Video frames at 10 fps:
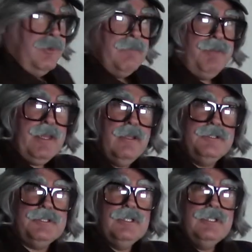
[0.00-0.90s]
doing
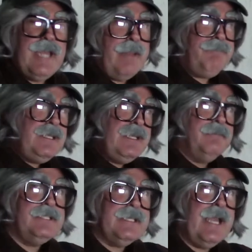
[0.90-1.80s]
bills, not being
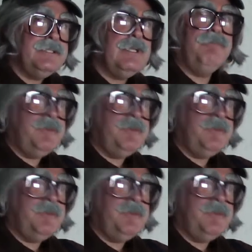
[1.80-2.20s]
able to catch up